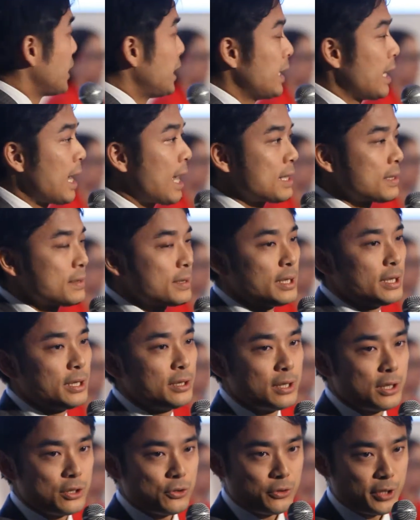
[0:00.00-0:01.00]
he has the
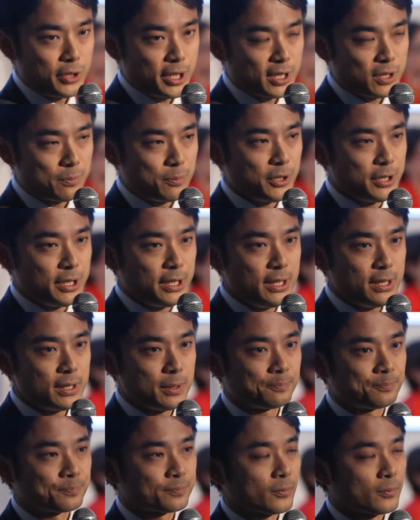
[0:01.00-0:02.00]
industry
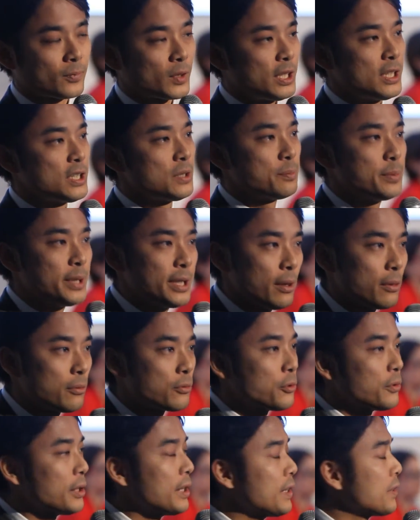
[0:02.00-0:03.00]
expertise, he's been
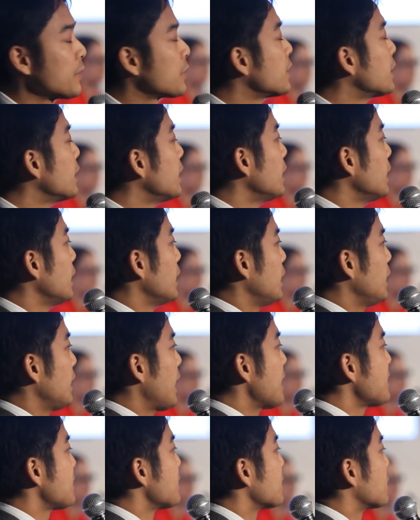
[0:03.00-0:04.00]
through this,
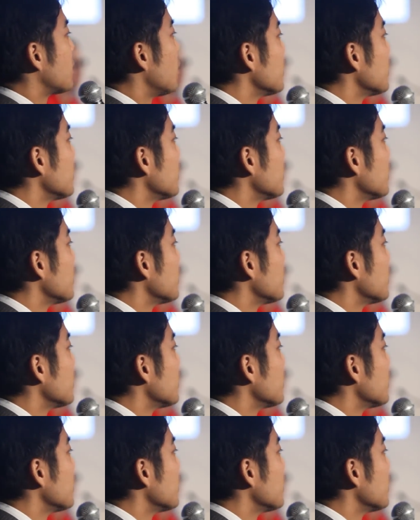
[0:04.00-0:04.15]
he has the